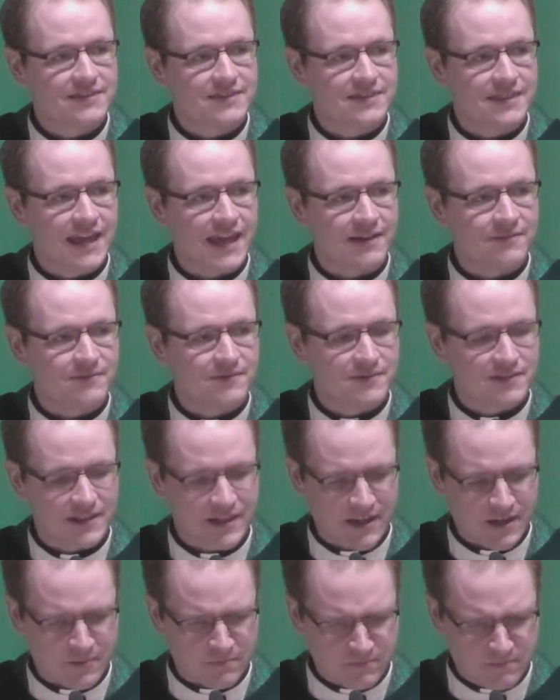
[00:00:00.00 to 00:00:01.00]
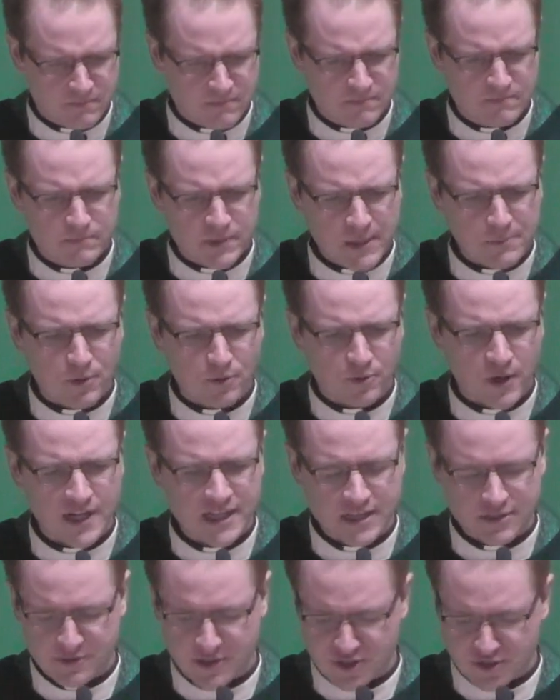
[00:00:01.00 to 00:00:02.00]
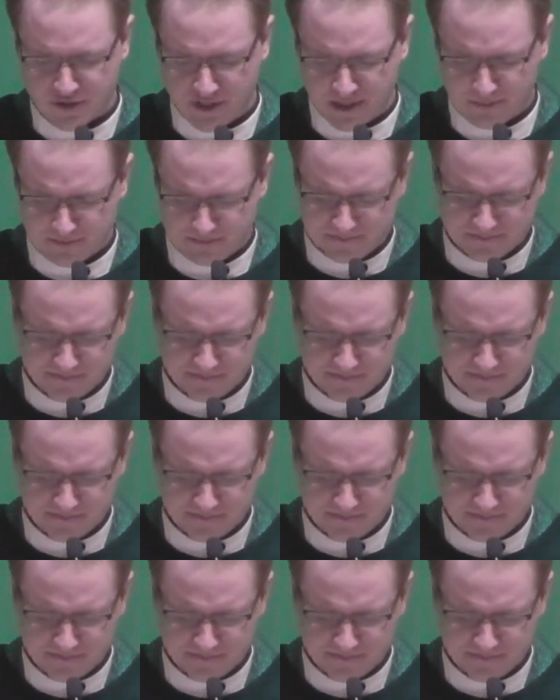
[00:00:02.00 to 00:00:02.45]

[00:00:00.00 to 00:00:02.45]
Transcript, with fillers: that the people running the retreat